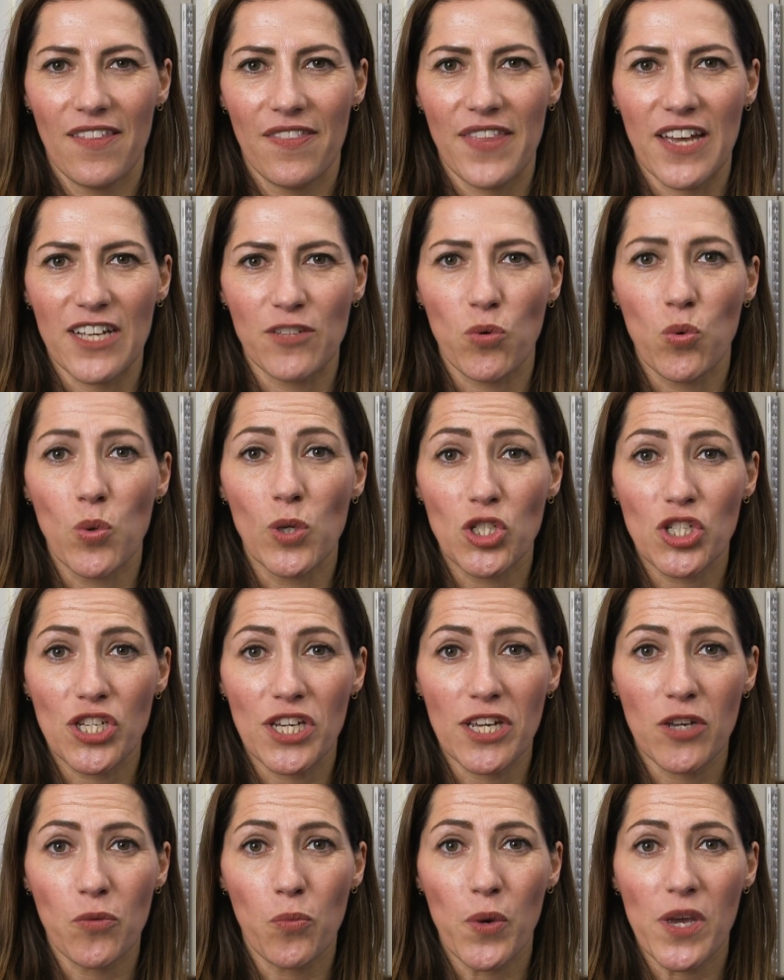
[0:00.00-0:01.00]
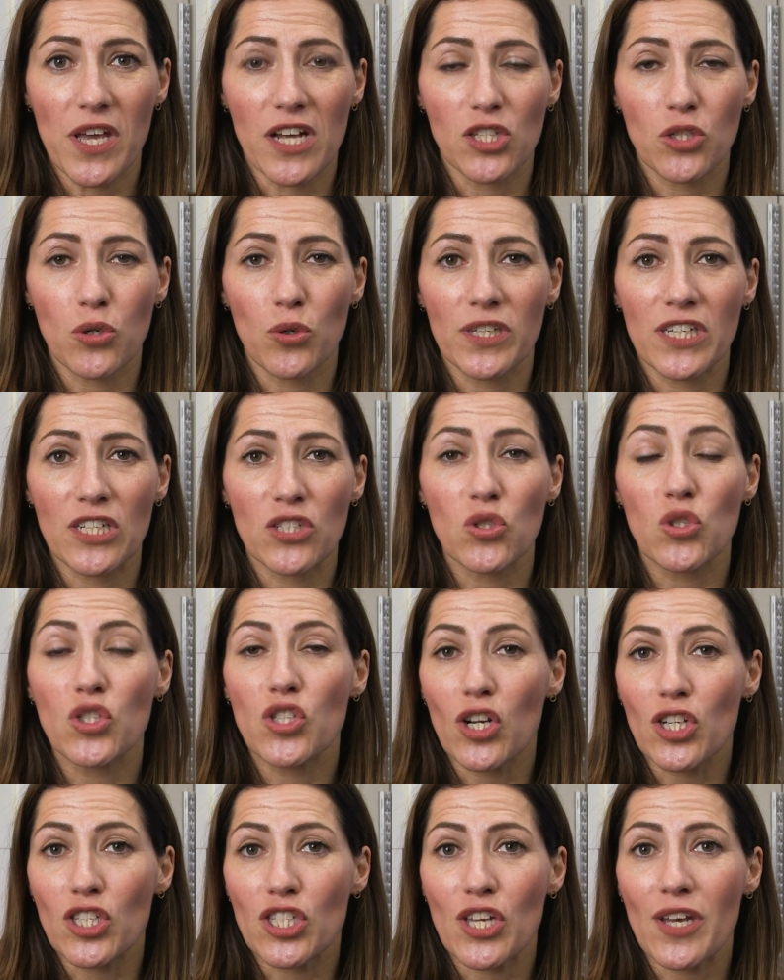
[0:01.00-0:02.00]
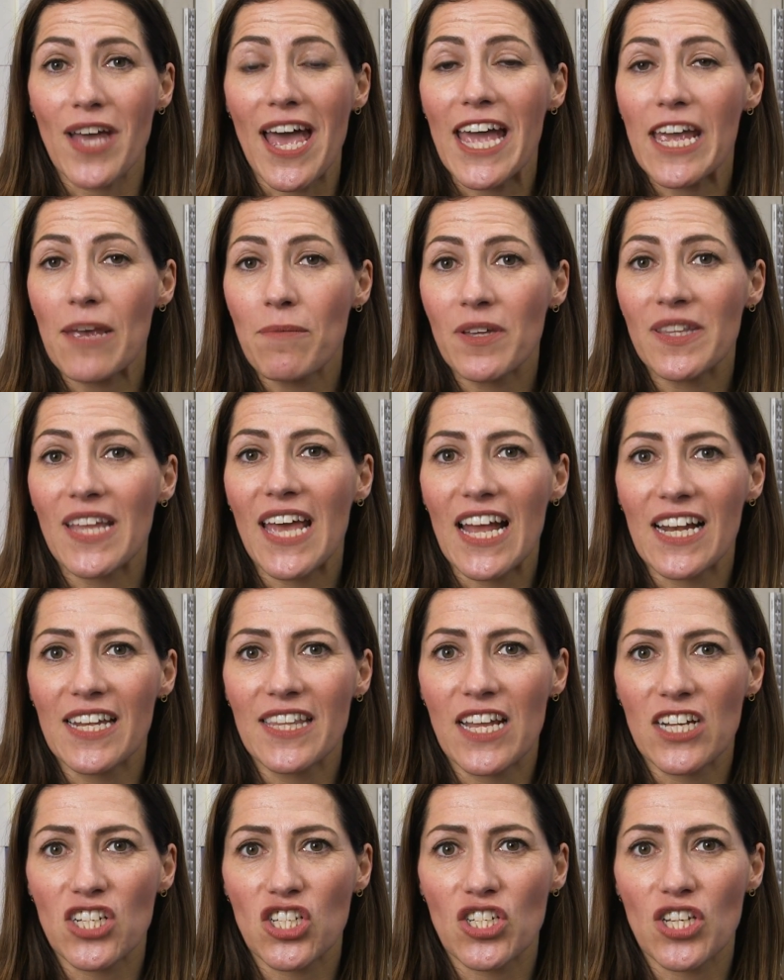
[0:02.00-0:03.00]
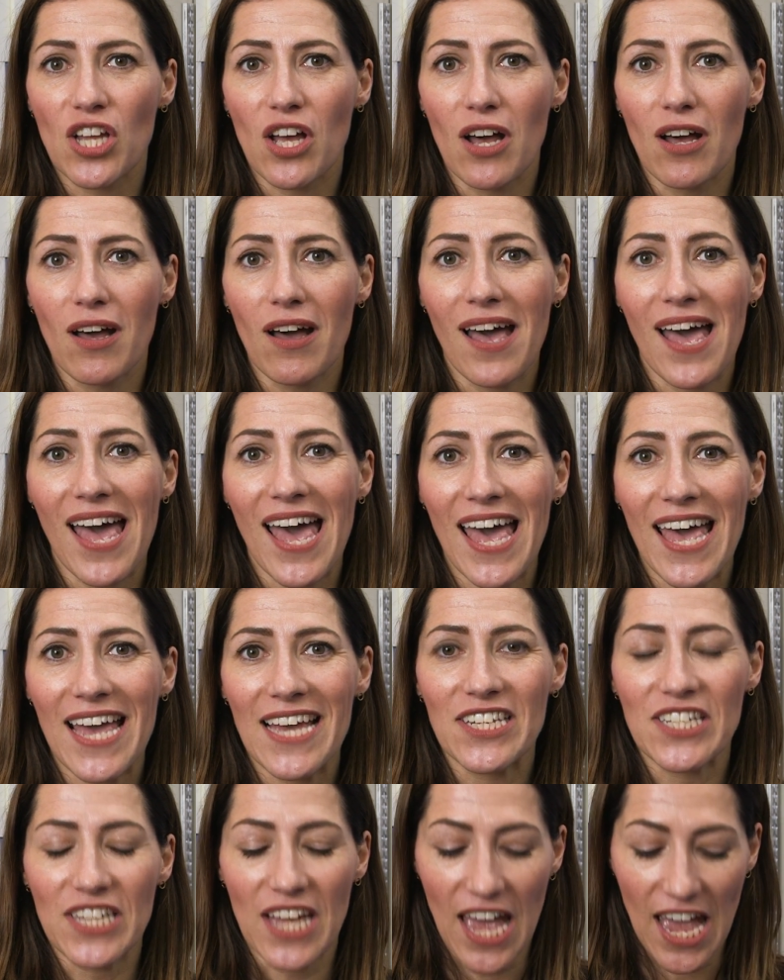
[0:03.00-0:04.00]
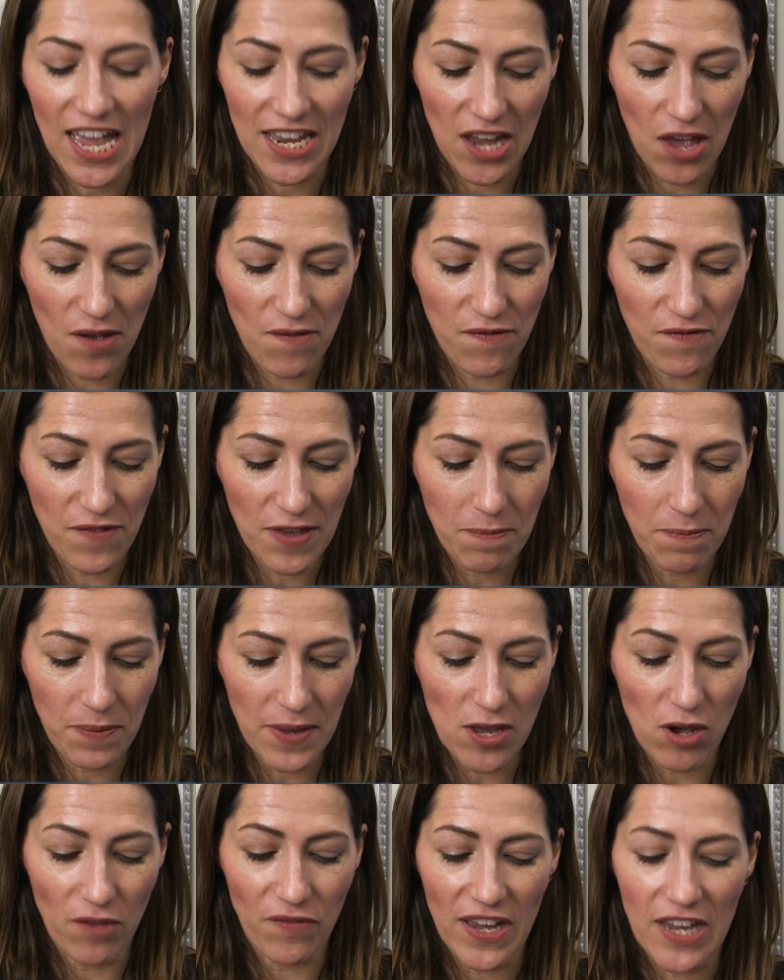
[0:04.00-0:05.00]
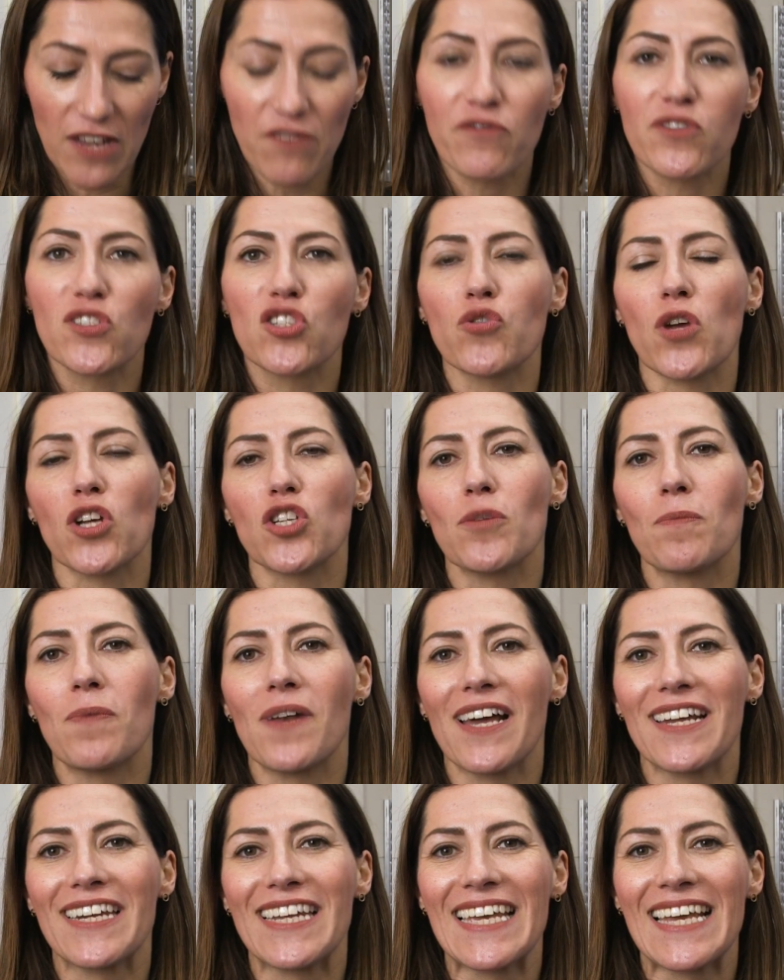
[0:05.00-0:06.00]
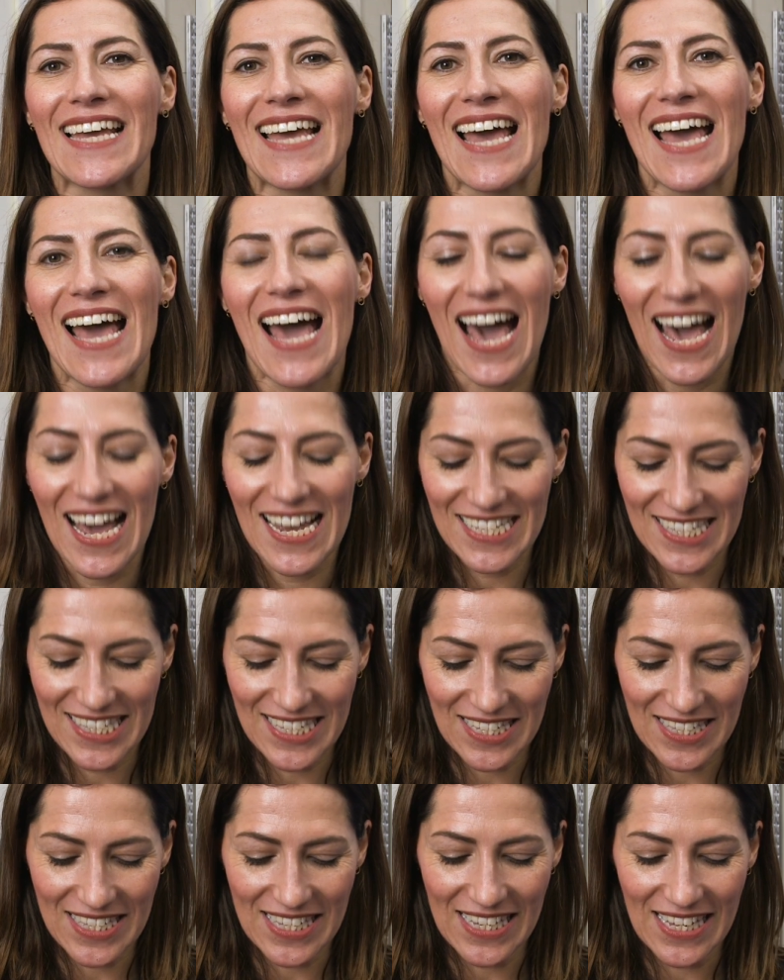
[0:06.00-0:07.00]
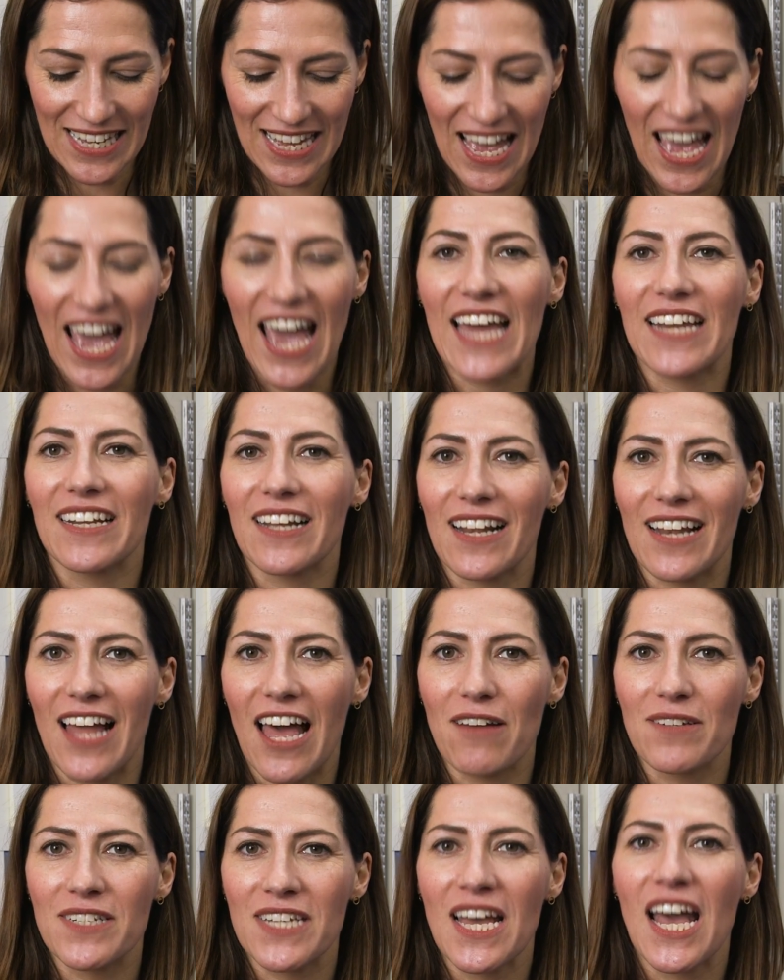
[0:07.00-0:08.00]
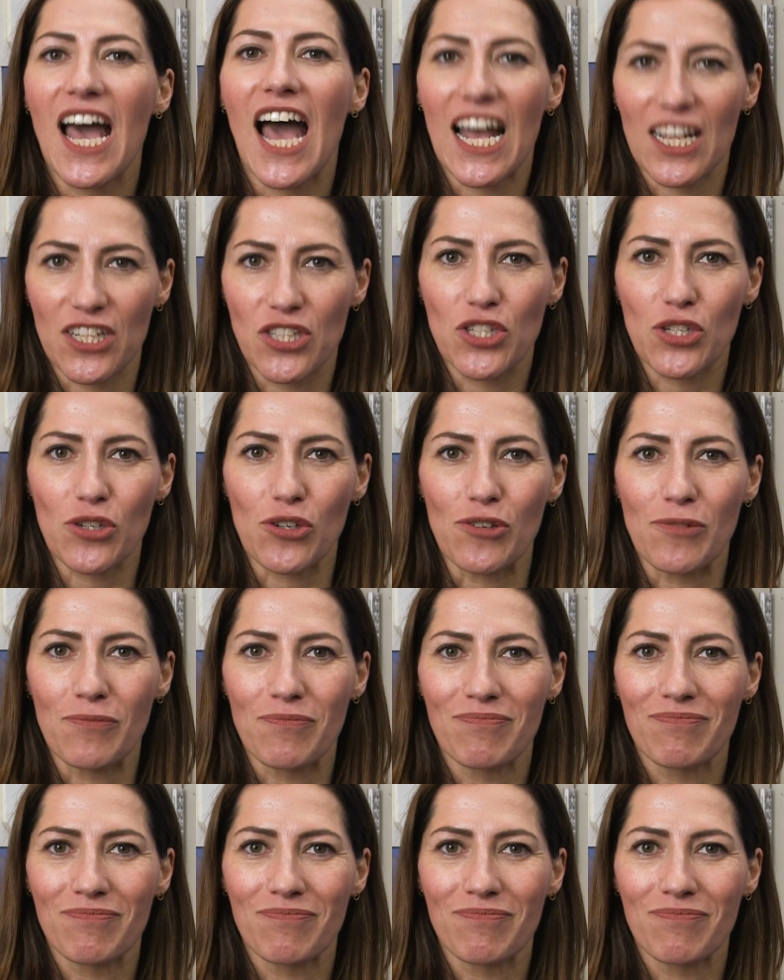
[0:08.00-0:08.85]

Thanks for watching. We are talking to Dr. Ayman El Nashar, Head and VP of Infrastructure Planning, ICT and Cloud at du.